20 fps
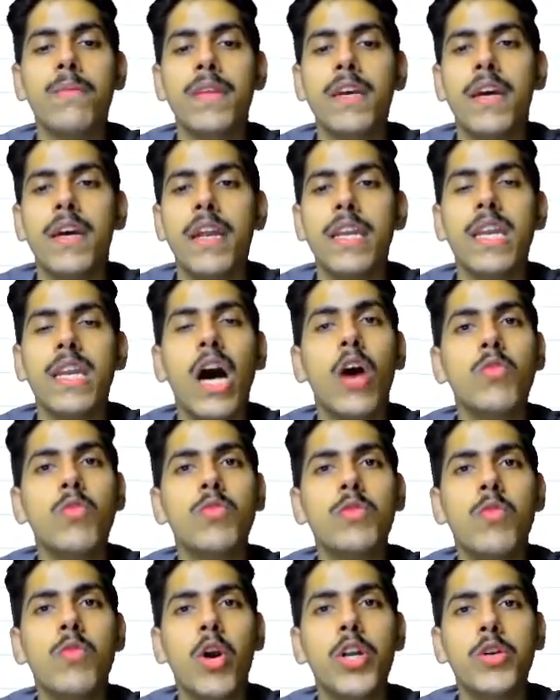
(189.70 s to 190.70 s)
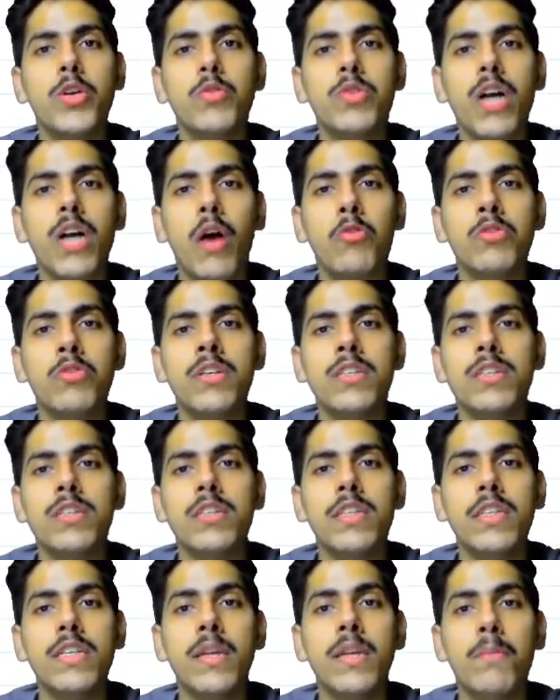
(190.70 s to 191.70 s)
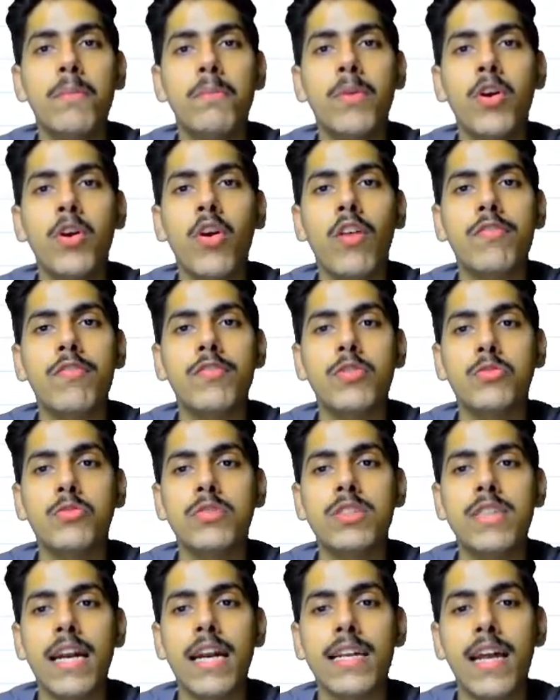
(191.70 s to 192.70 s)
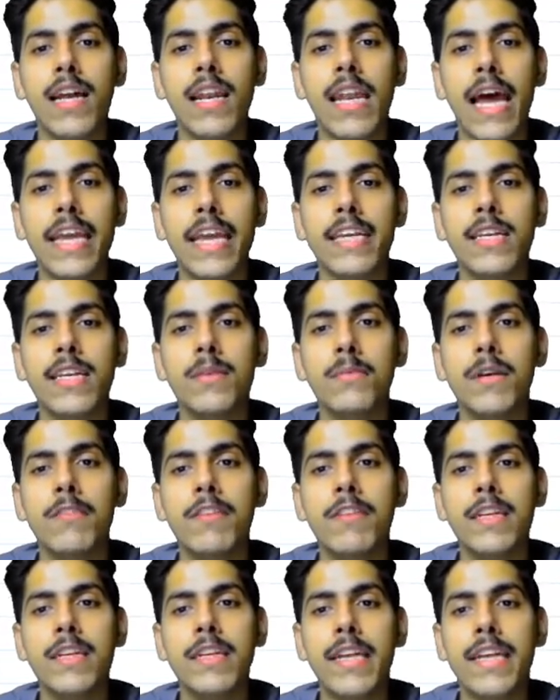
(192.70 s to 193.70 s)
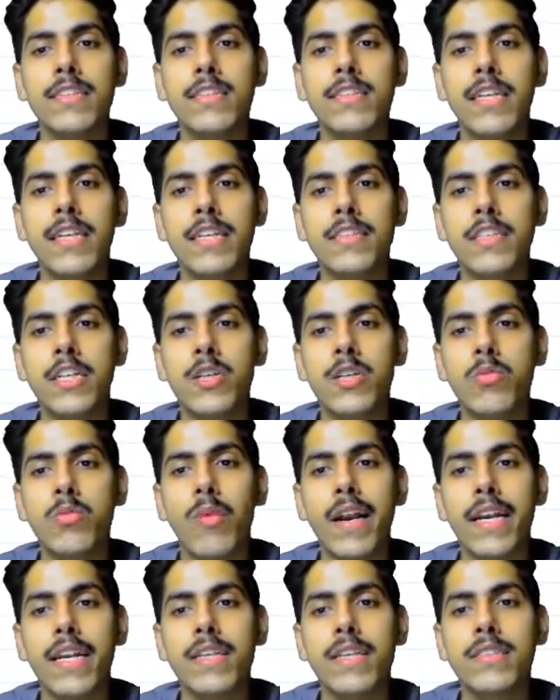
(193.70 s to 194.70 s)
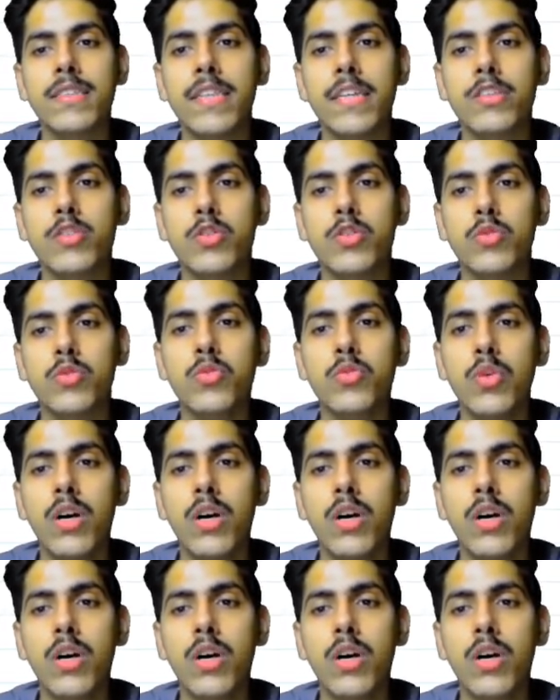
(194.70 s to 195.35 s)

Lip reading: Now we want to count the number of nodes that are lying in between range, let's say 26 to